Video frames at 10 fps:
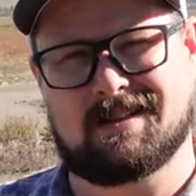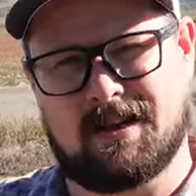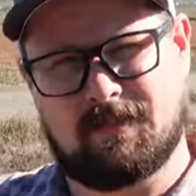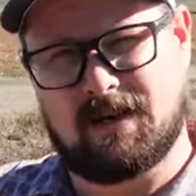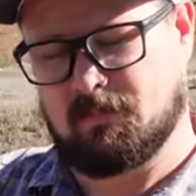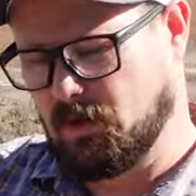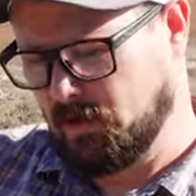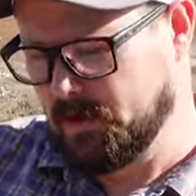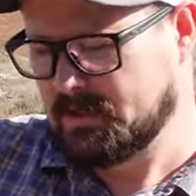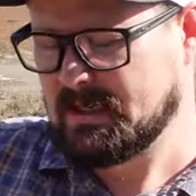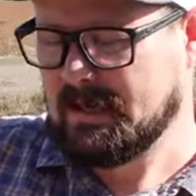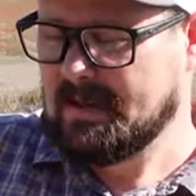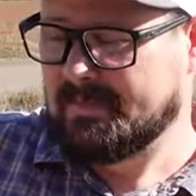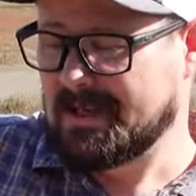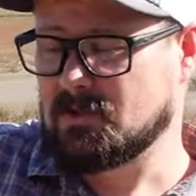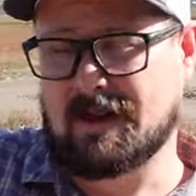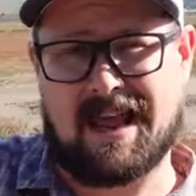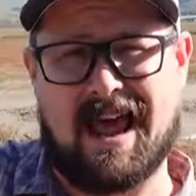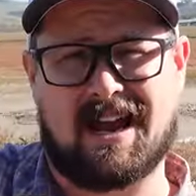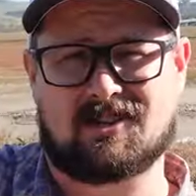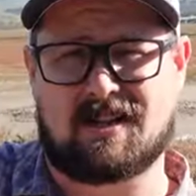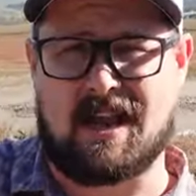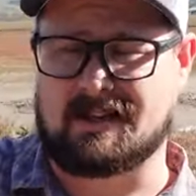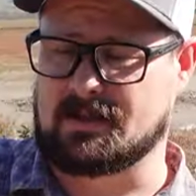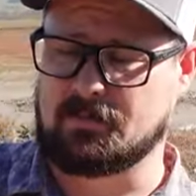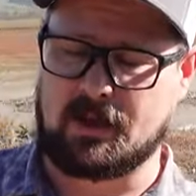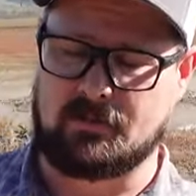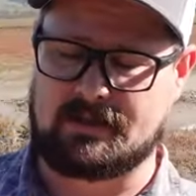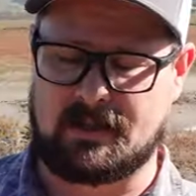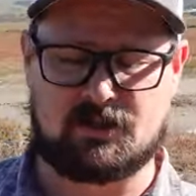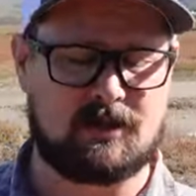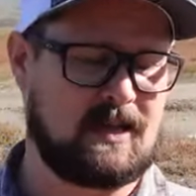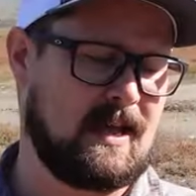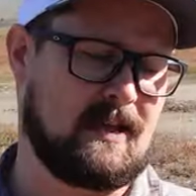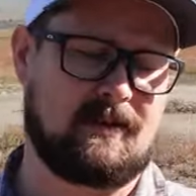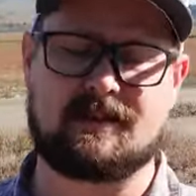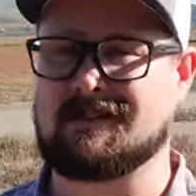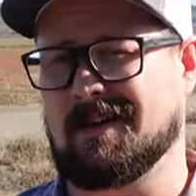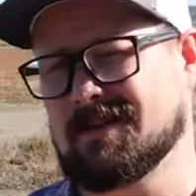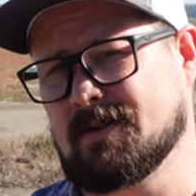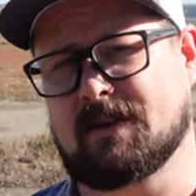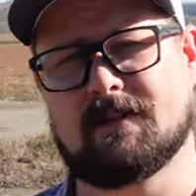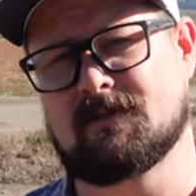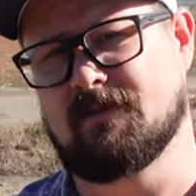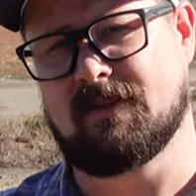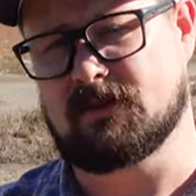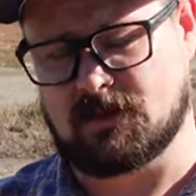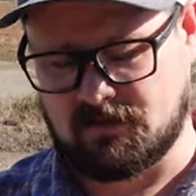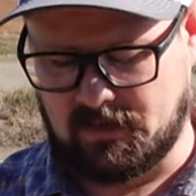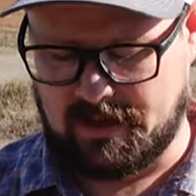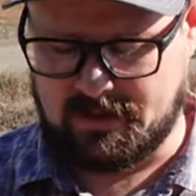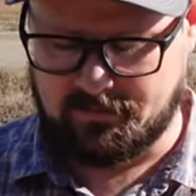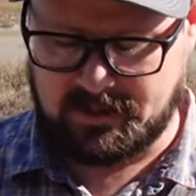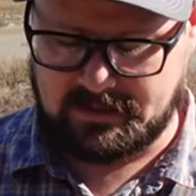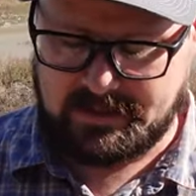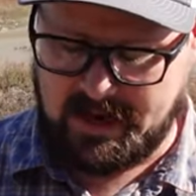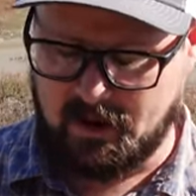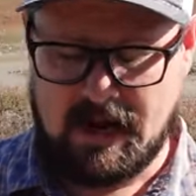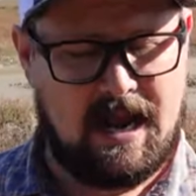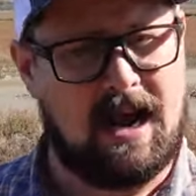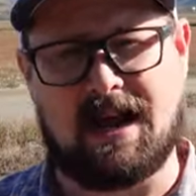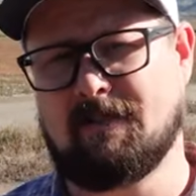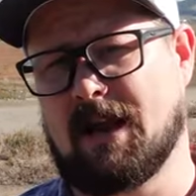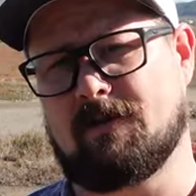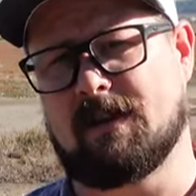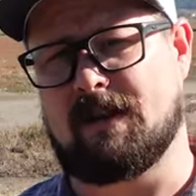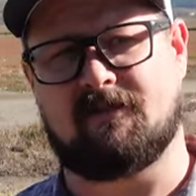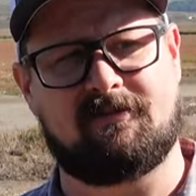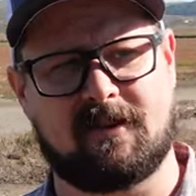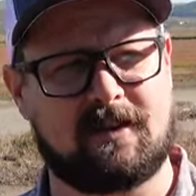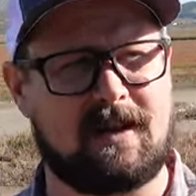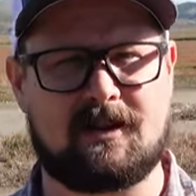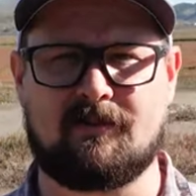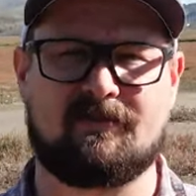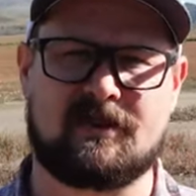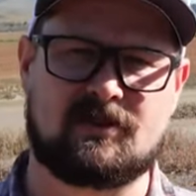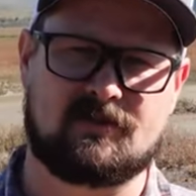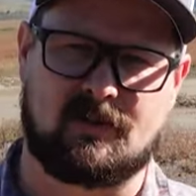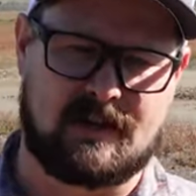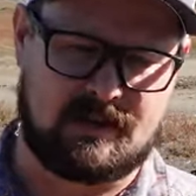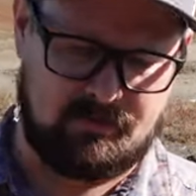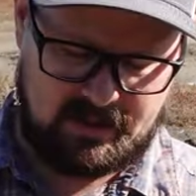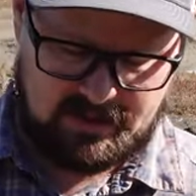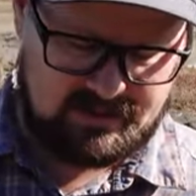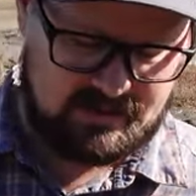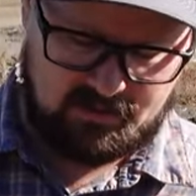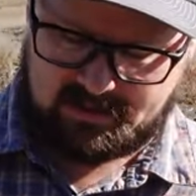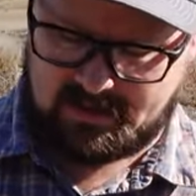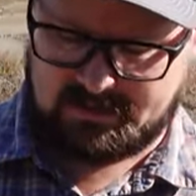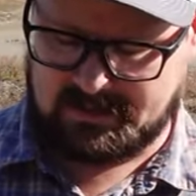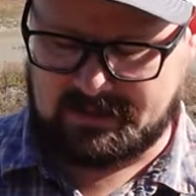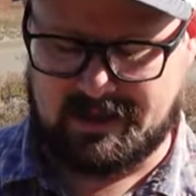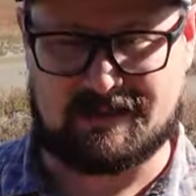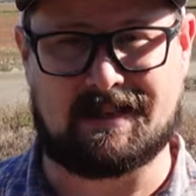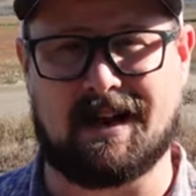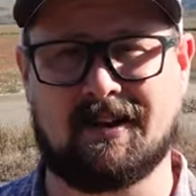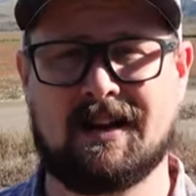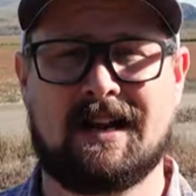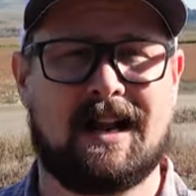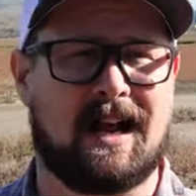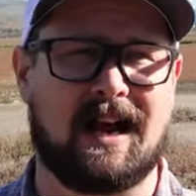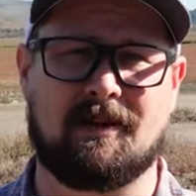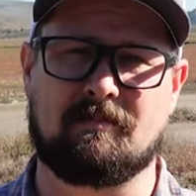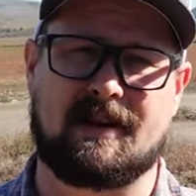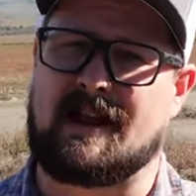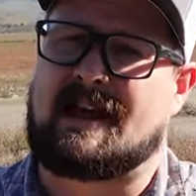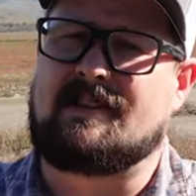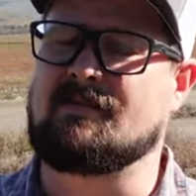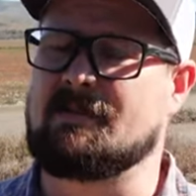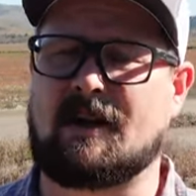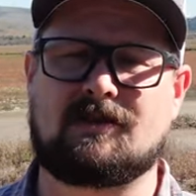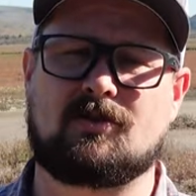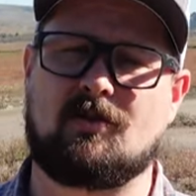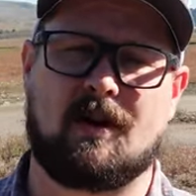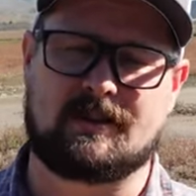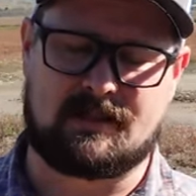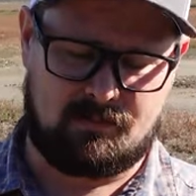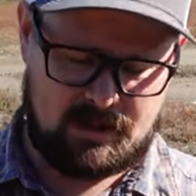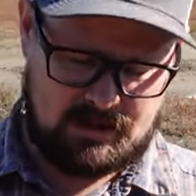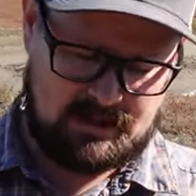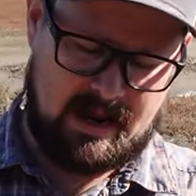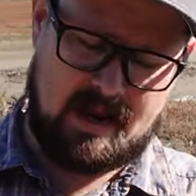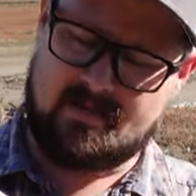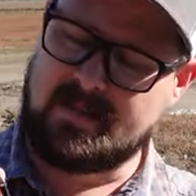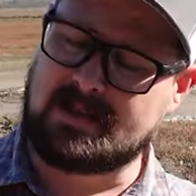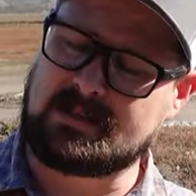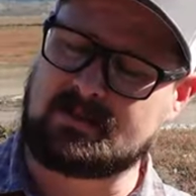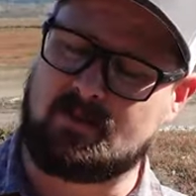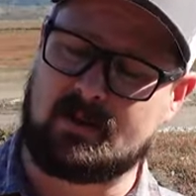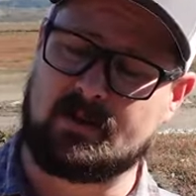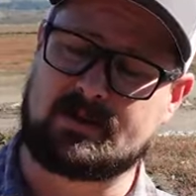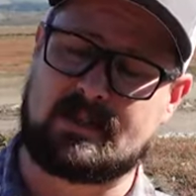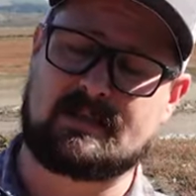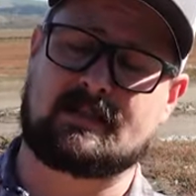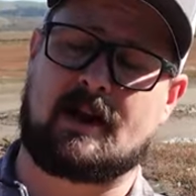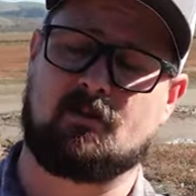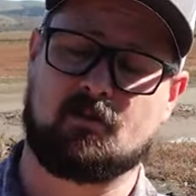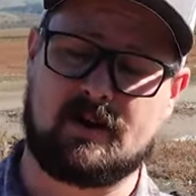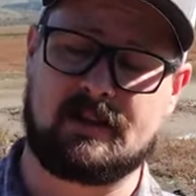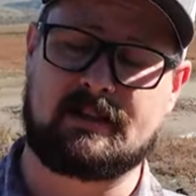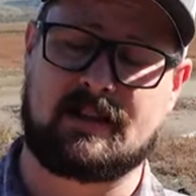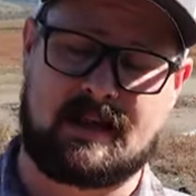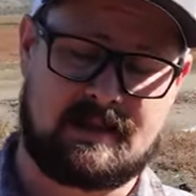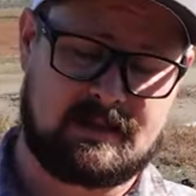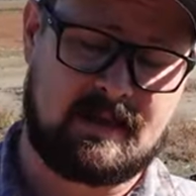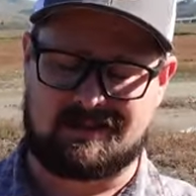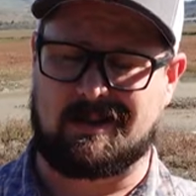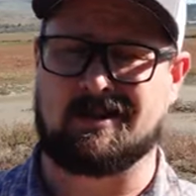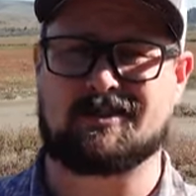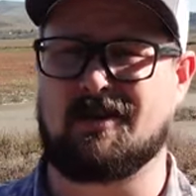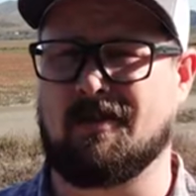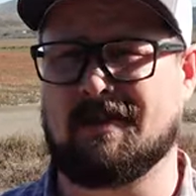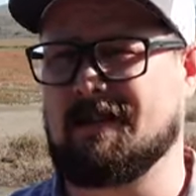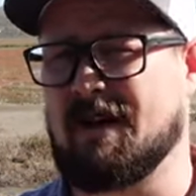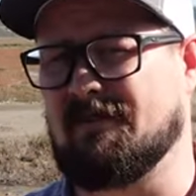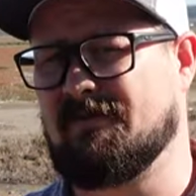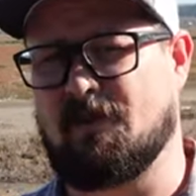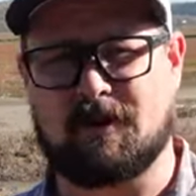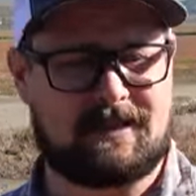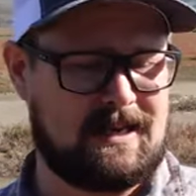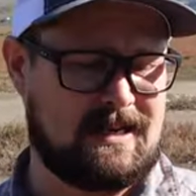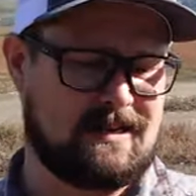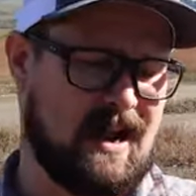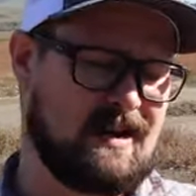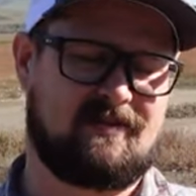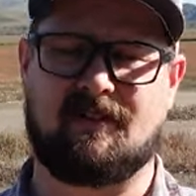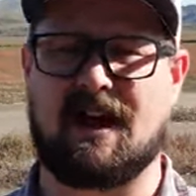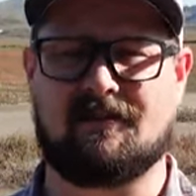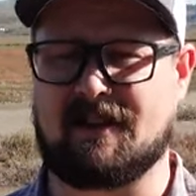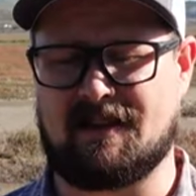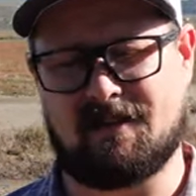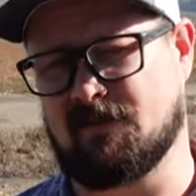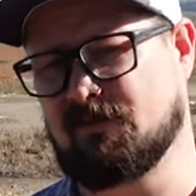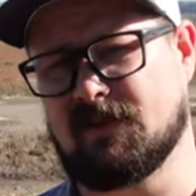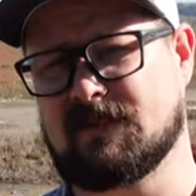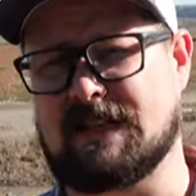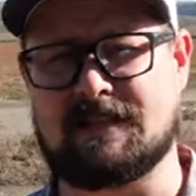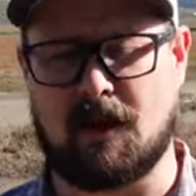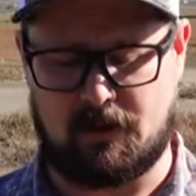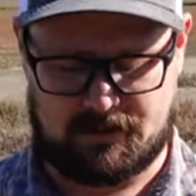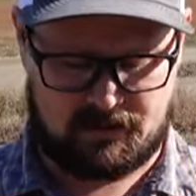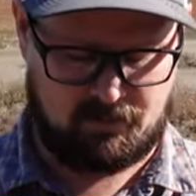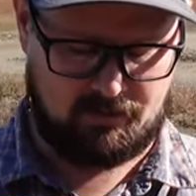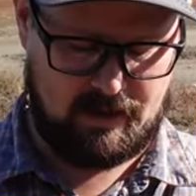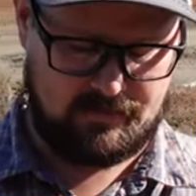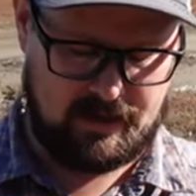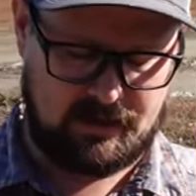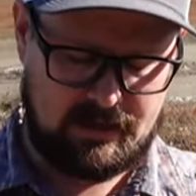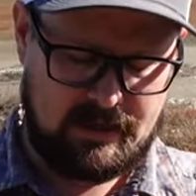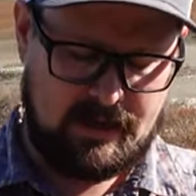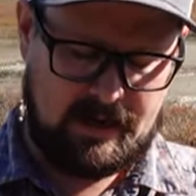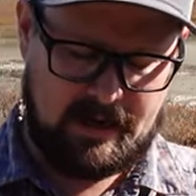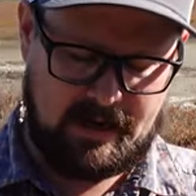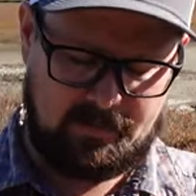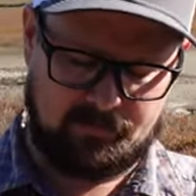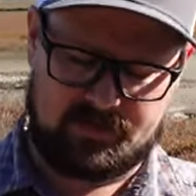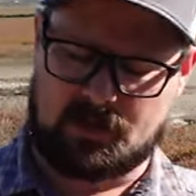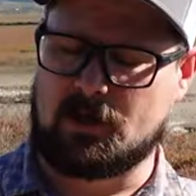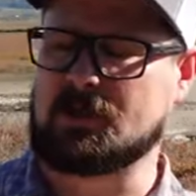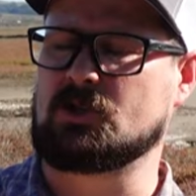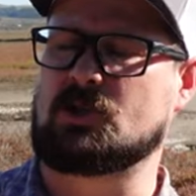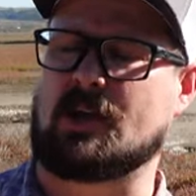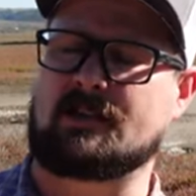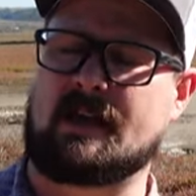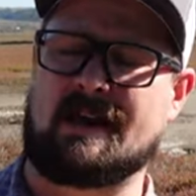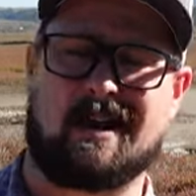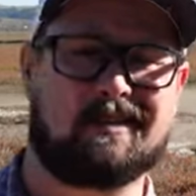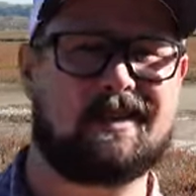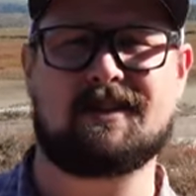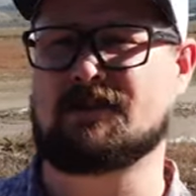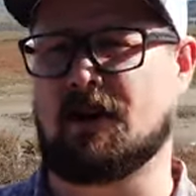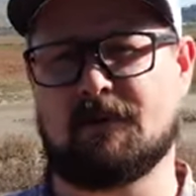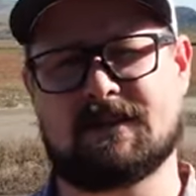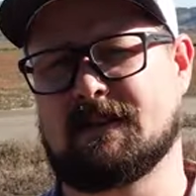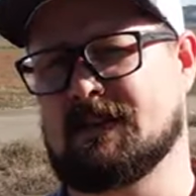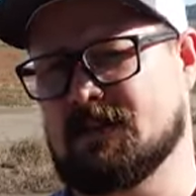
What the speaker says: something and pull loose. This one actually has some good retention, and this also comes from Ventures Fly Company. Now, I'm not really affiliated with Ventures Fly Company. They send me things to test out, but I give them my true honest opinion. And this is one of those things that I really like. It's also only about $14.95, I think, or $15, somewhere around there. So you can check that out. Links are always in the